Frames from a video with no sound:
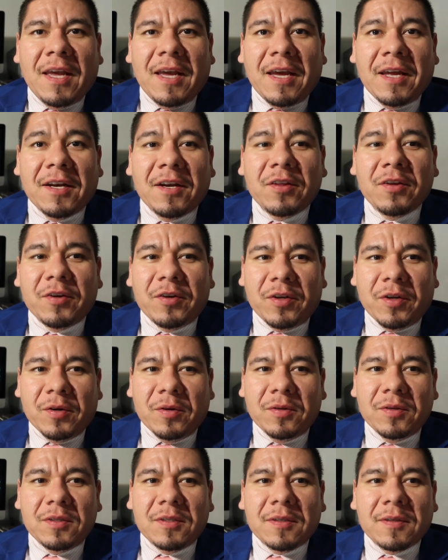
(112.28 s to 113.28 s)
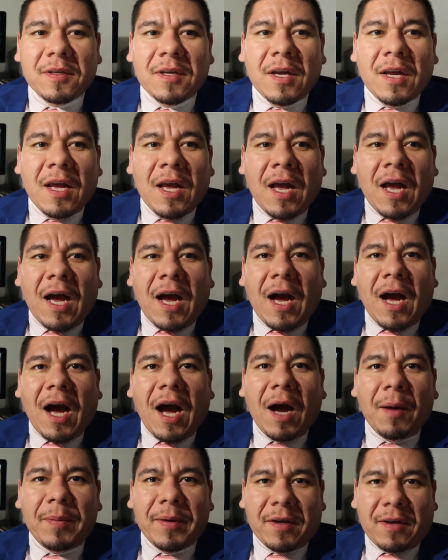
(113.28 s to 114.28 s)
In other news,
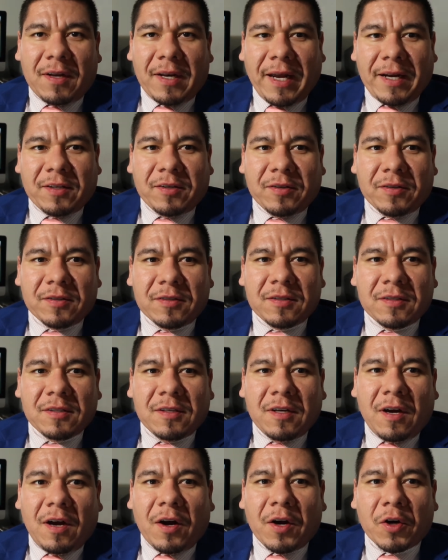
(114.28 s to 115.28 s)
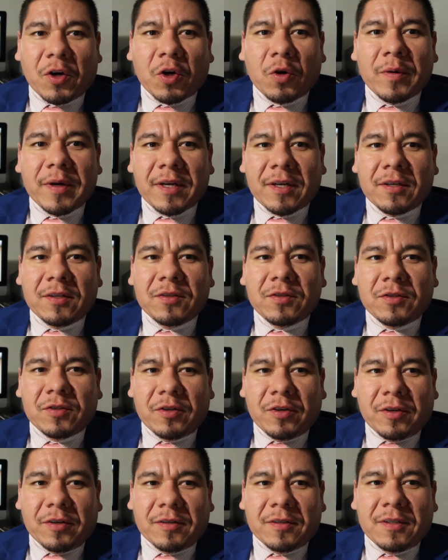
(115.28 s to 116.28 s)
hobby collectors are growing
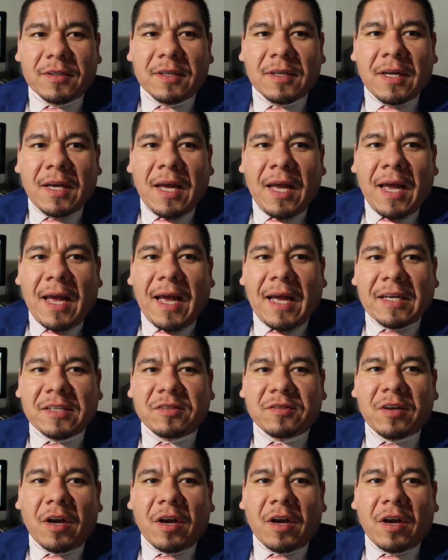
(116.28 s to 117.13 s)
concerned as